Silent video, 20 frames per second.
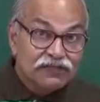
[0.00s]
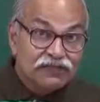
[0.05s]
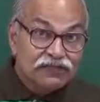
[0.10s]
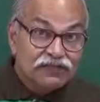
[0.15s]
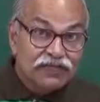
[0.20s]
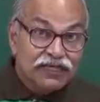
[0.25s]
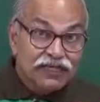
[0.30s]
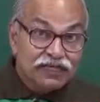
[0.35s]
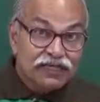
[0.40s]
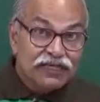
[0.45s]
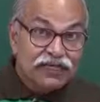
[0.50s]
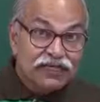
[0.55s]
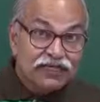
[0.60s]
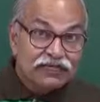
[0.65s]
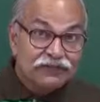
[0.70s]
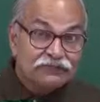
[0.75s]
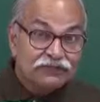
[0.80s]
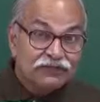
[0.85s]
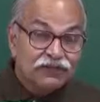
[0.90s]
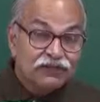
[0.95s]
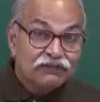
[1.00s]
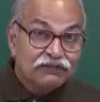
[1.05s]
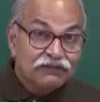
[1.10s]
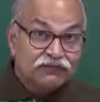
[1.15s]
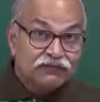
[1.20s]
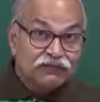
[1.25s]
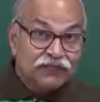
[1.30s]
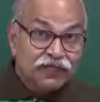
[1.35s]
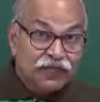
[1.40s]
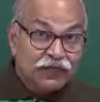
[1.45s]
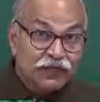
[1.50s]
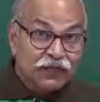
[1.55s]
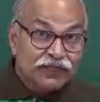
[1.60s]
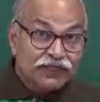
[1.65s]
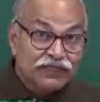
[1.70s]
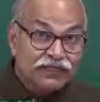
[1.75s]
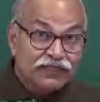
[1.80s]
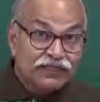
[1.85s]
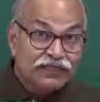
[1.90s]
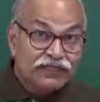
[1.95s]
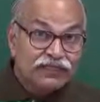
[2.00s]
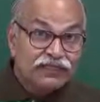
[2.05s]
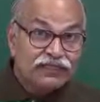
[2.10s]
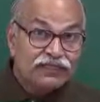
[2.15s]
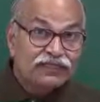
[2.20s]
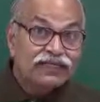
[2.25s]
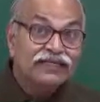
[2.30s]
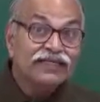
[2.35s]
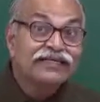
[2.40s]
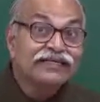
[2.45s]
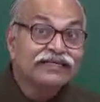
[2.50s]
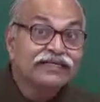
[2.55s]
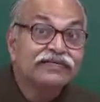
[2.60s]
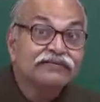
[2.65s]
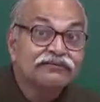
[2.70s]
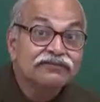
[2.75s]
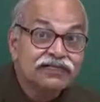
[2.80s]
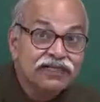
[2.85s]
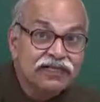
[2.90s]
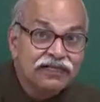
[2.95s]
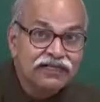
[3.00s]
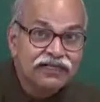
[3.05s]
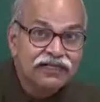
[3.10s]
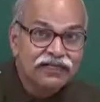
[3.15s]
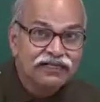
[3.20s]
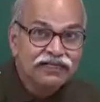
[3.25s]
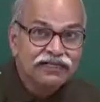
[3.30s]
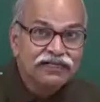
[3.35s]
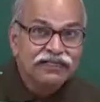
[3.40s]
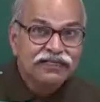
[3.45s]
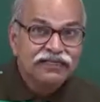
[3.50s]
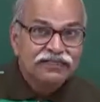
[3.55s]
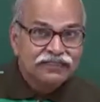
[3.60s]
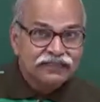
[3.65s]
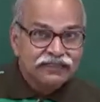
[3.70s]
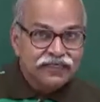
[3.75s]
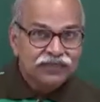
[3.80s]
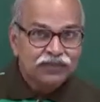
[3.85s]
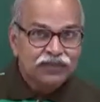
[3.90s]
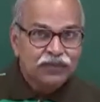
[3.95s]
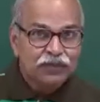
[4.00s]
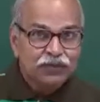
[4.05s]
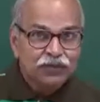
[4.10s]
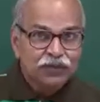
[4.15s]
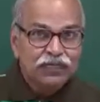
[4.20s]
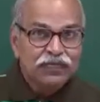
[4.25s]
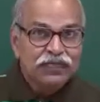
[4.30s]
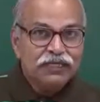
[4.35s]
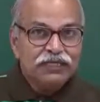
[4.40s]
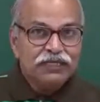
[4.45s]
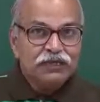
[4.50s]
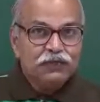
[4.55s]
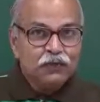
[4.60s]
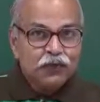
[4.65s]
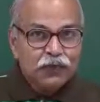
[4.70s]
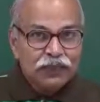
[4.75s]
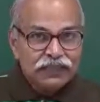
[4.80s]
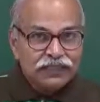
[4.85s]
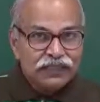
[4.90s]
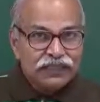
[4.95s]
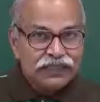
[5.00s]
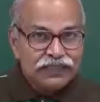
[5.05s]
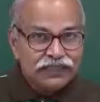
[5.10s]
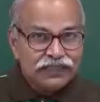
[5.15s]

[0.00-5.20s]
circuit, frequency selective circuit, that should be one